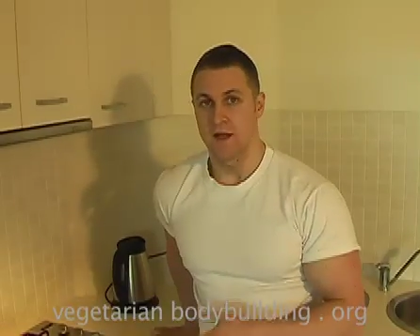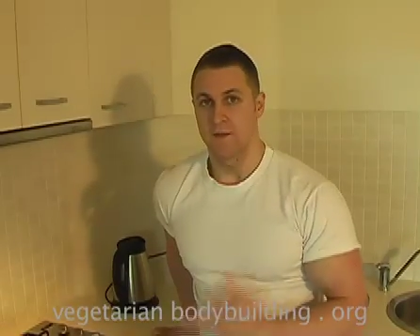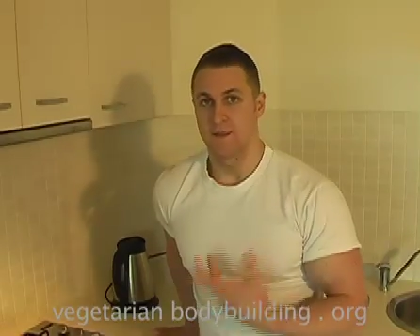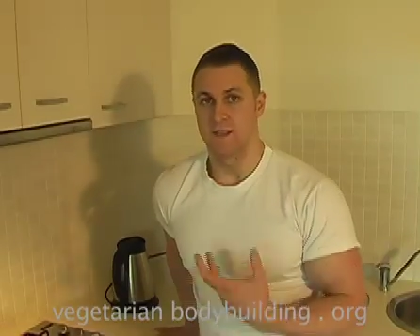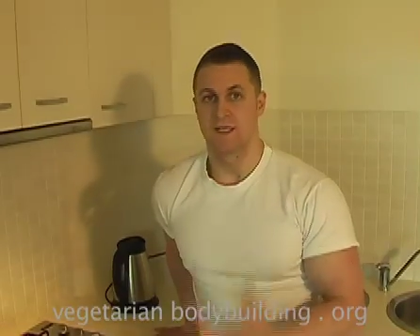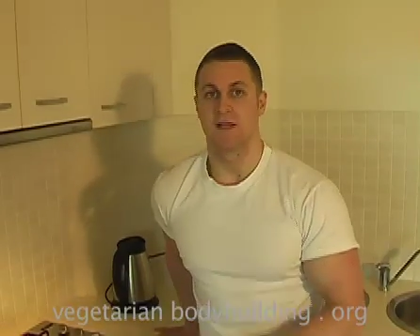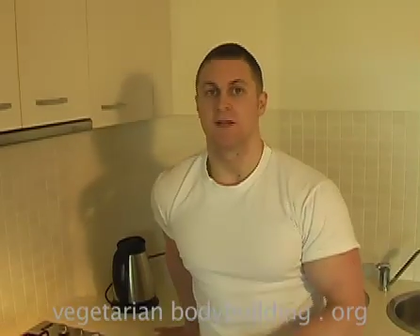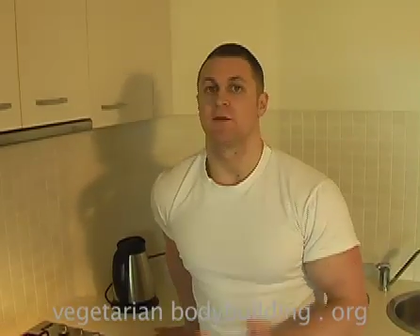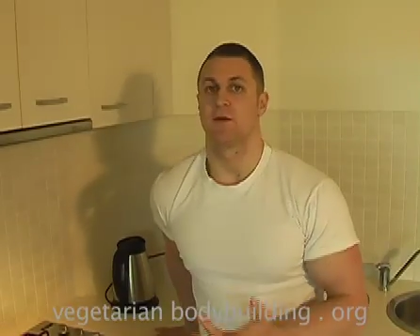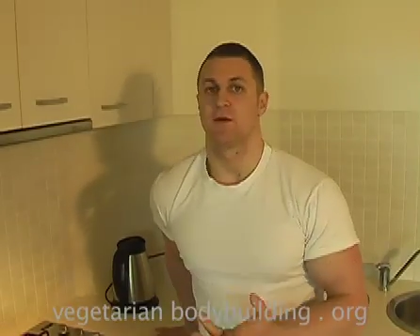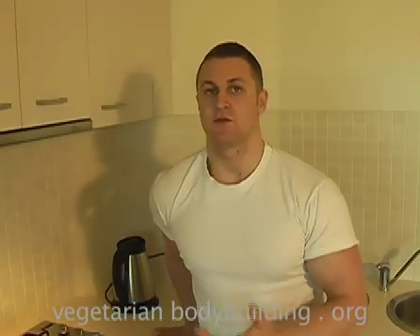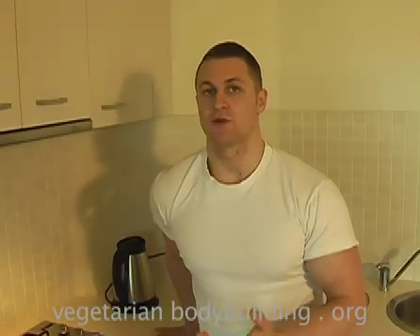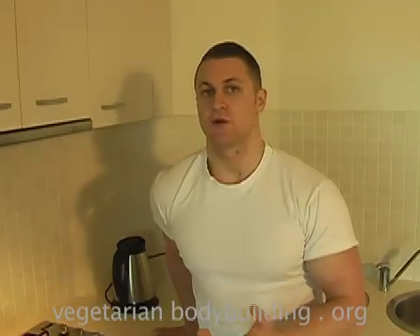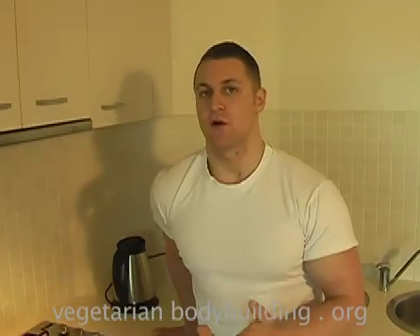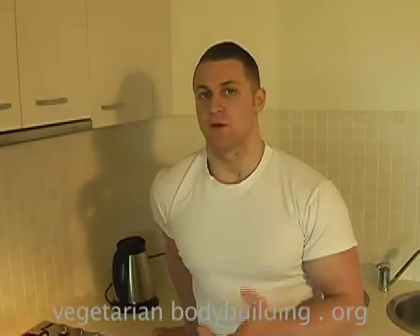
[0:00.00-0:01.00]
particularly when I'm
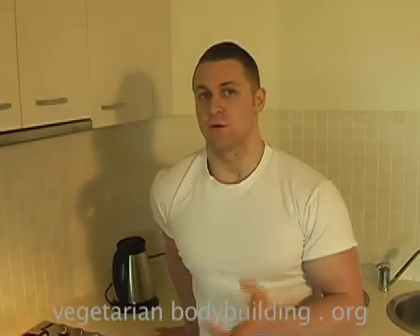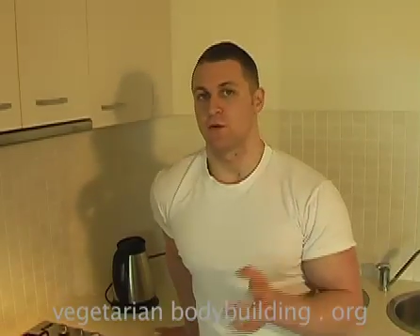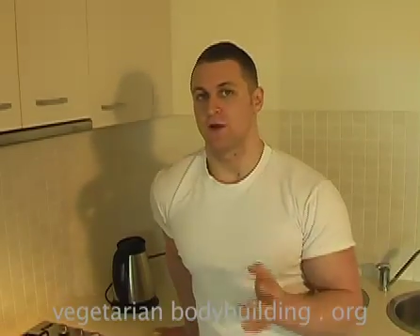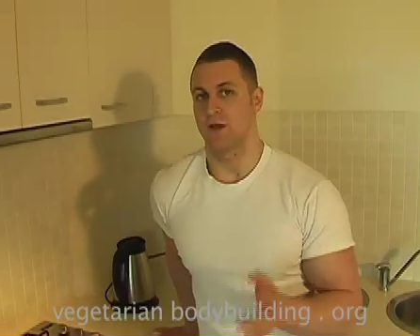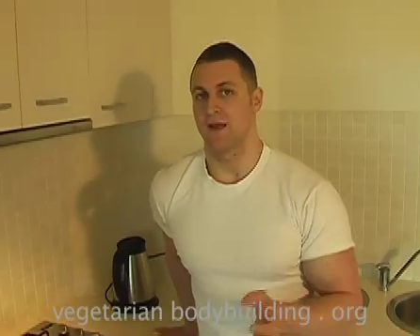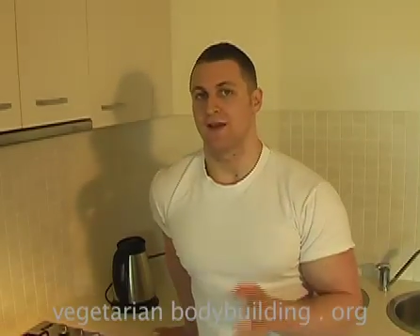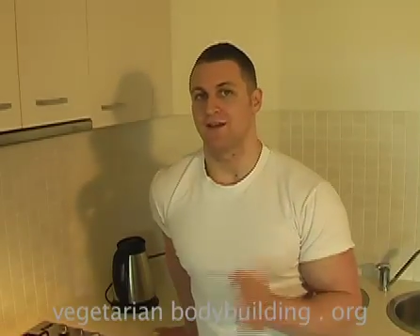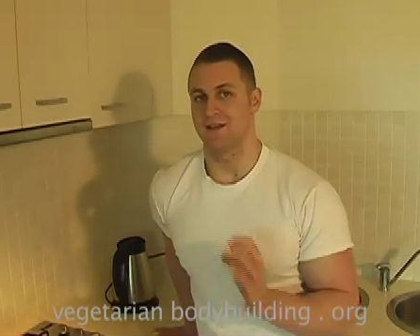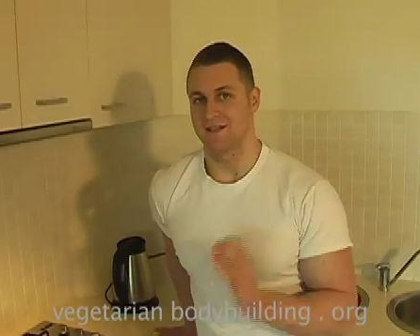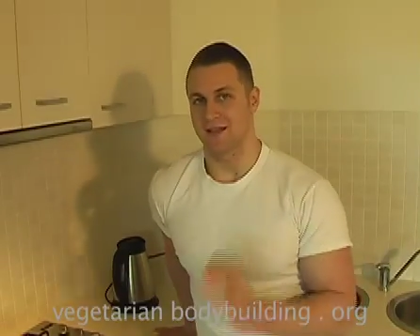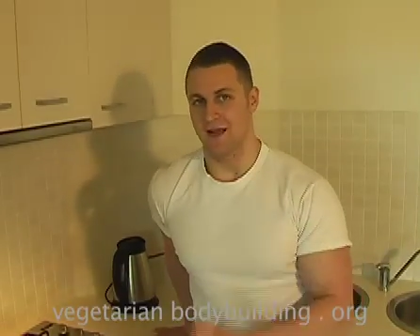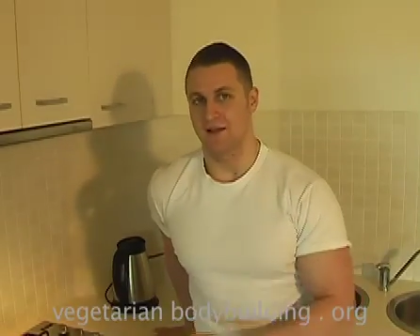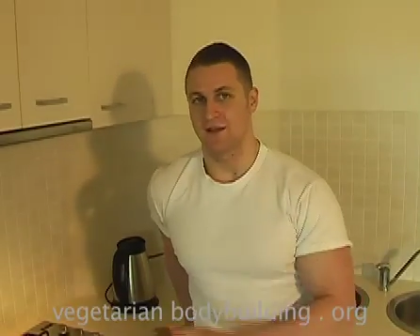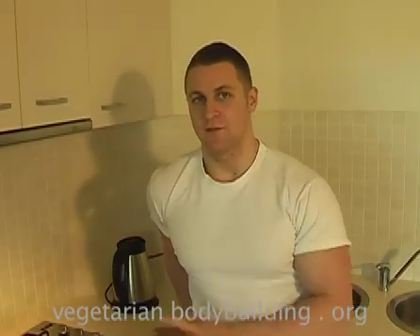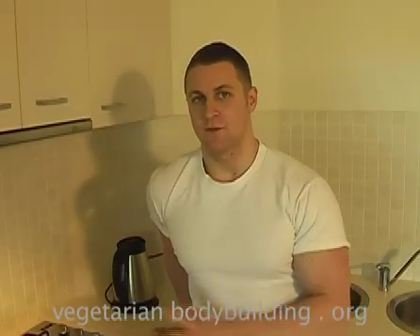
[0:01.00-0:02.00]
trying to work out
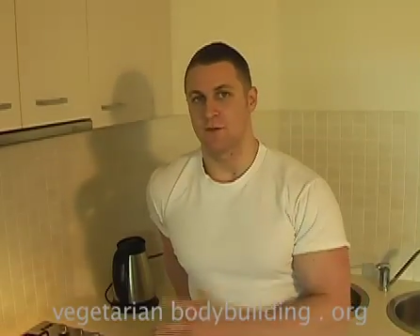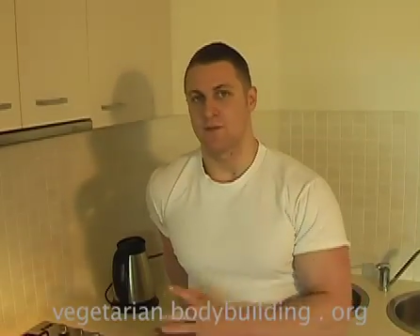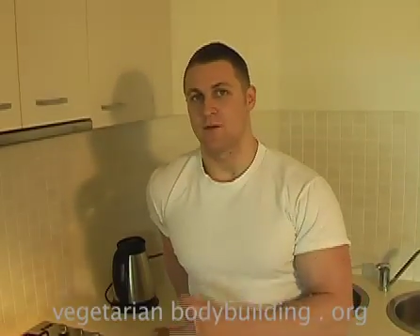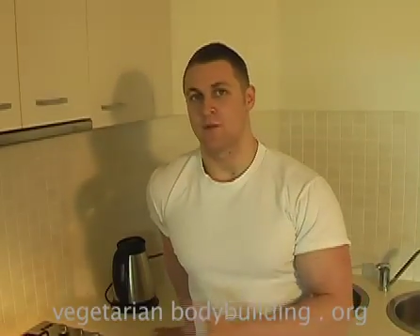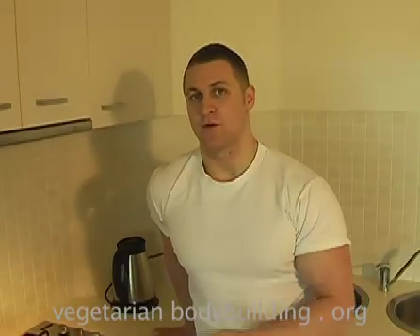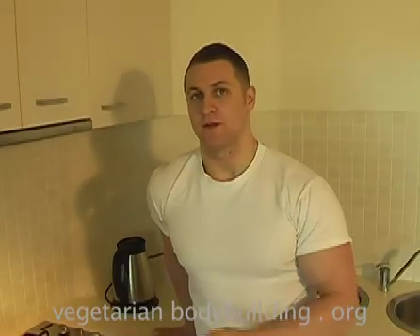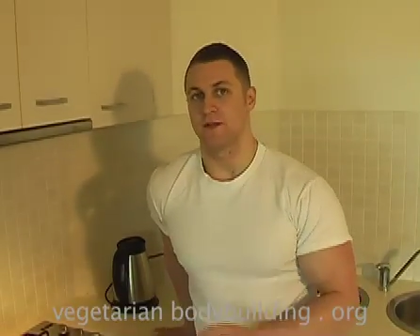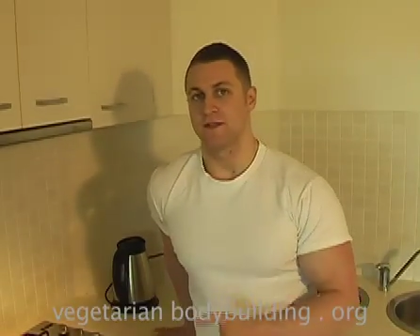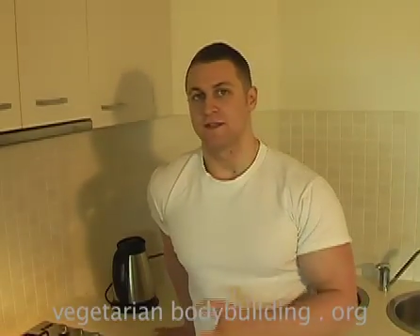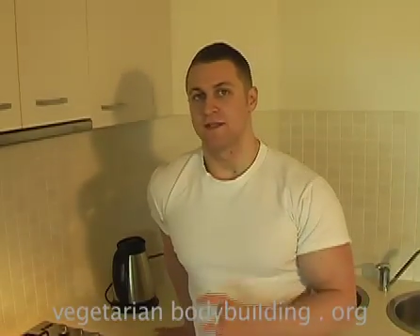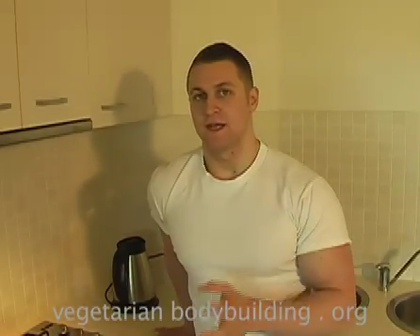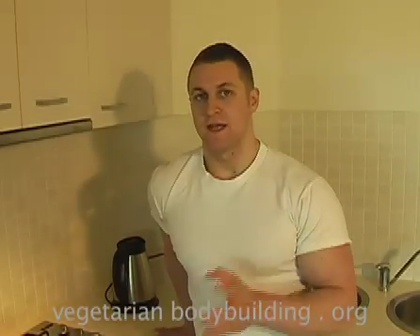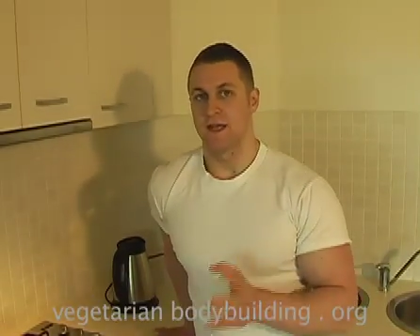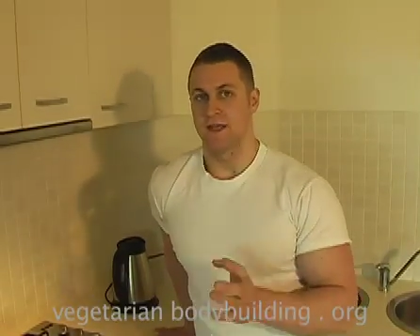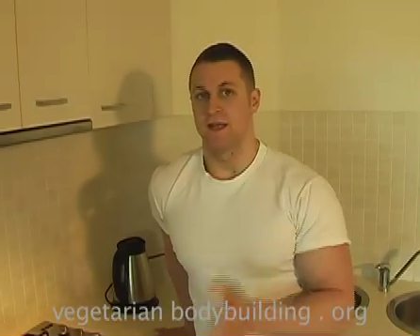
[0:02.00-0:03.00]
exactly what my body's
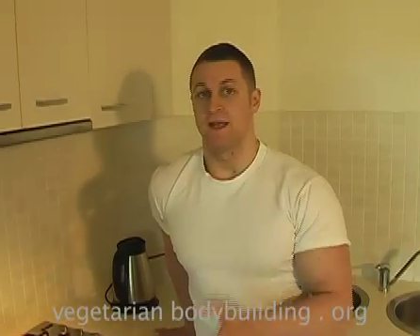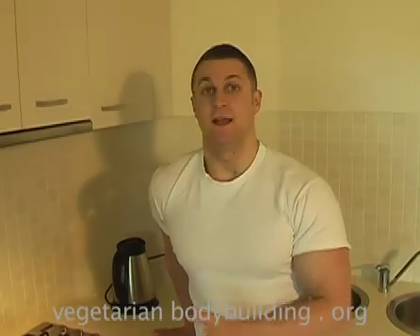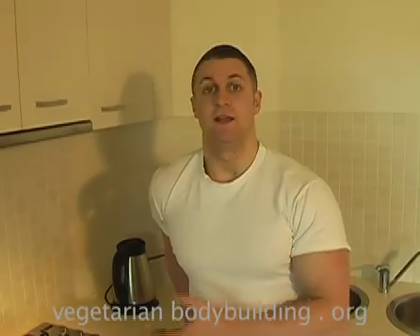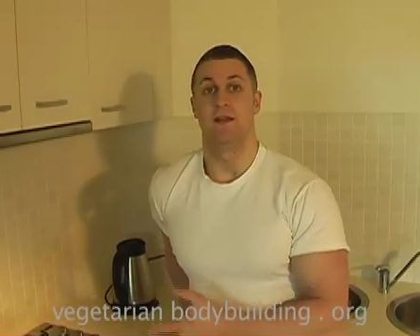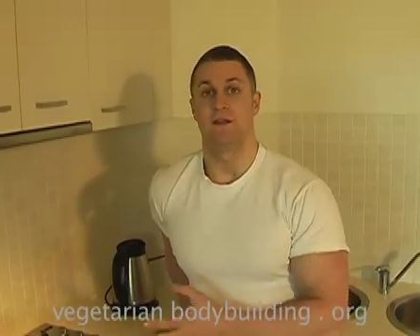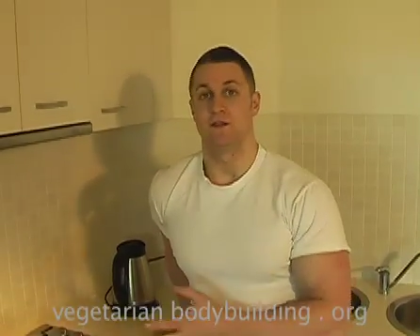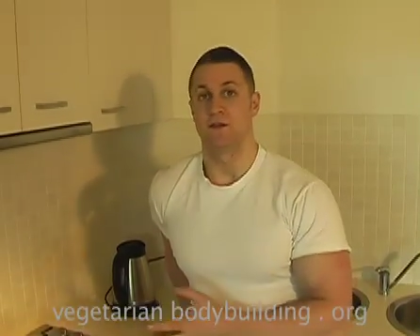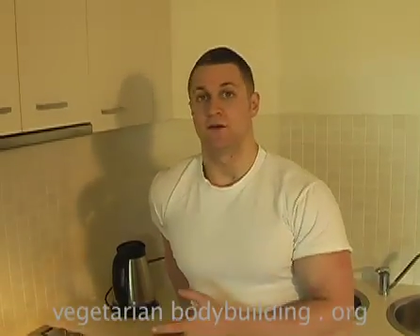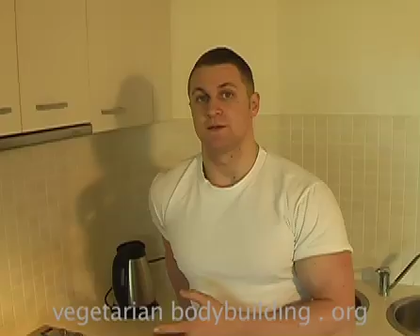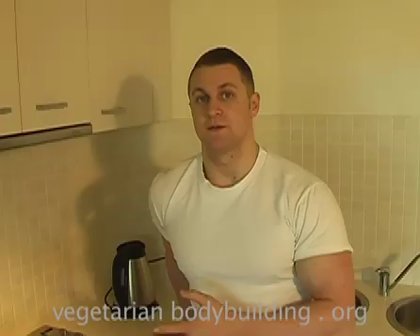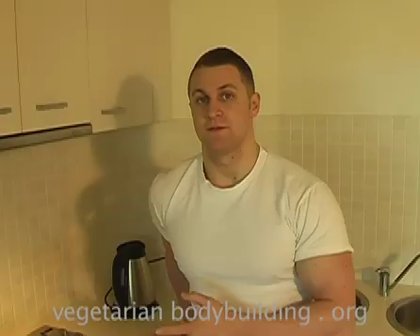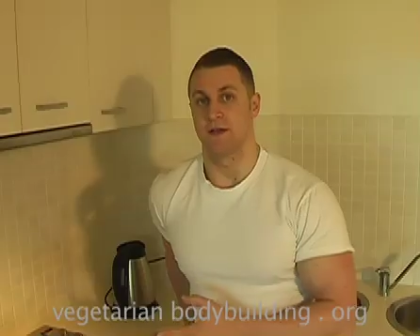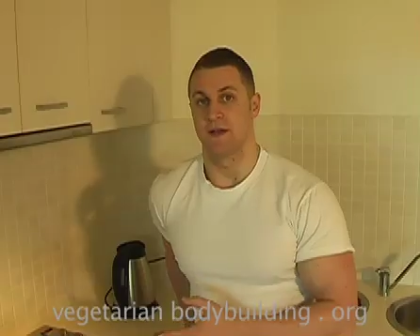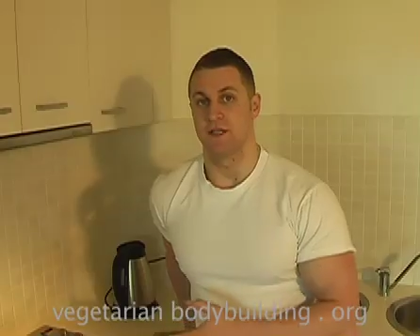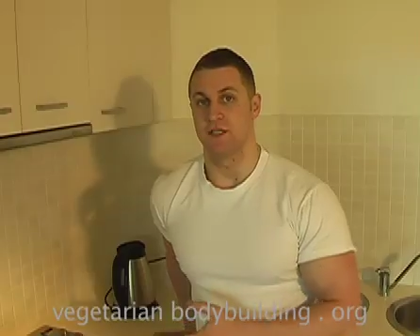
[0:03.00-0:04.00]
needing in terms
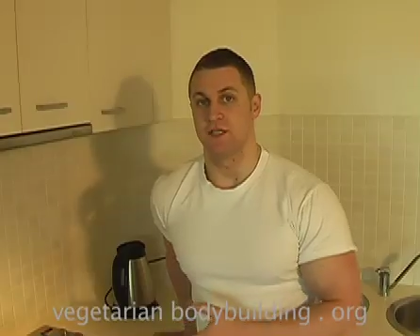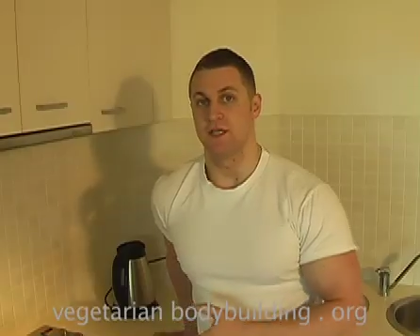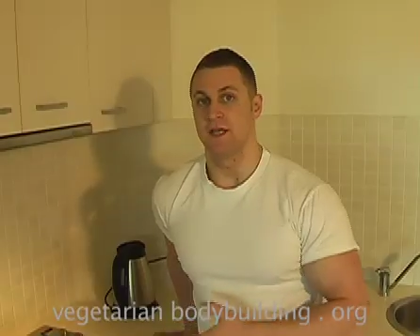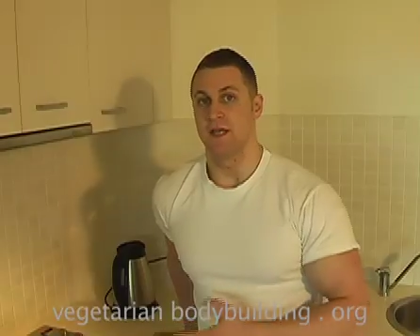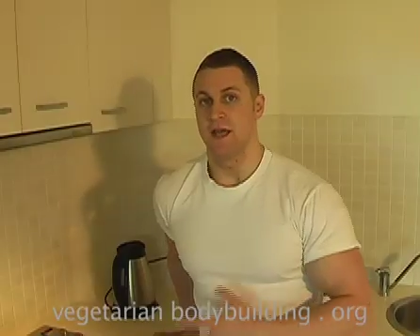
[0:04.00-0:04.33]
of energy.